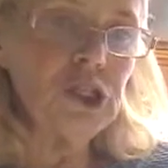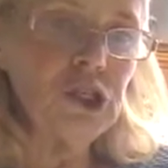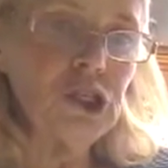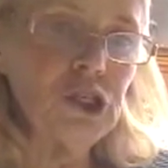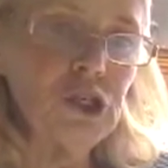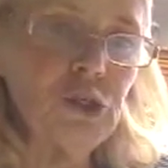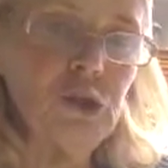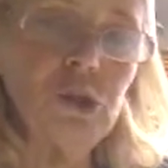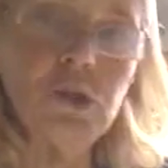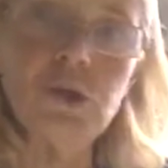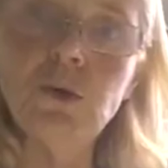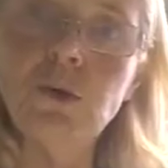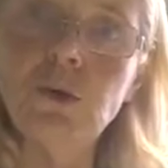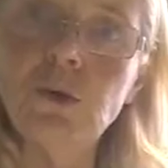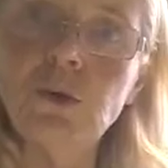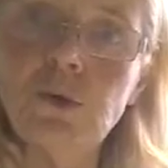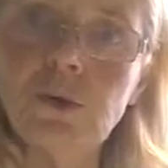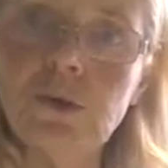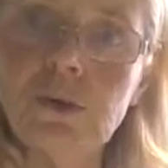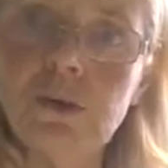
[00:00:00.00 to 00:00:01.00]

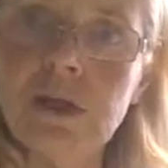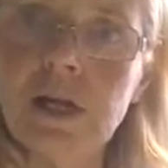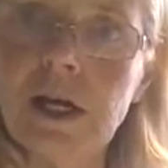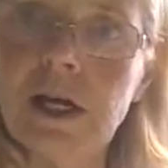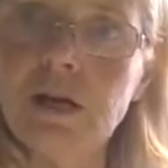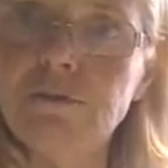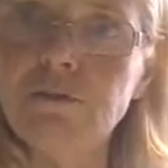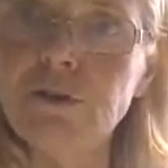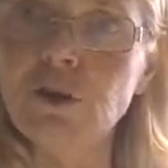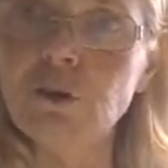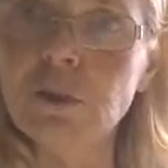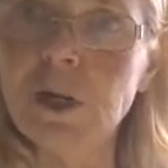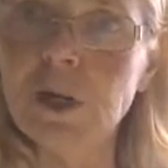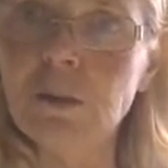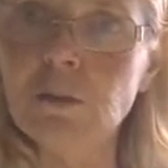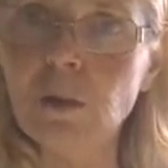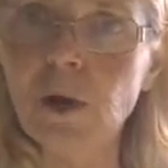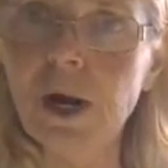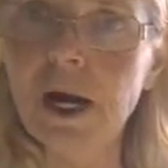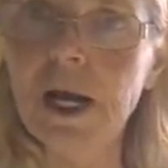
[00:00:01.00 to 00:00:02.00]
to take a few minute
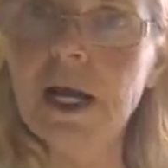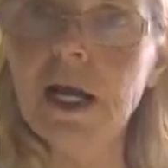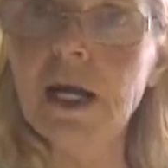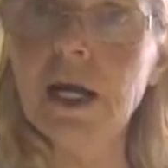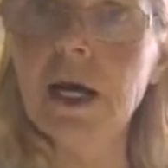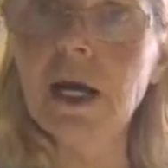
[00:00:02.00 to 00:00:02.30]
break.